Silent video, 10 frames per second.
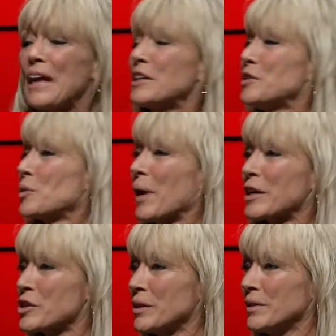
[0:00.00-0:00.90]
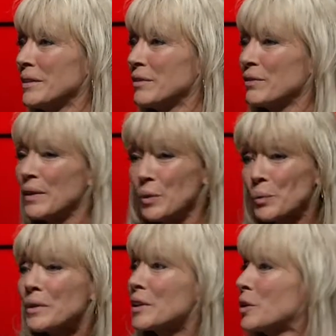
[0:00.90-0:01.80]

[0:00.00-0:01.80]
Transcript: any direction and mm -hmm. find a really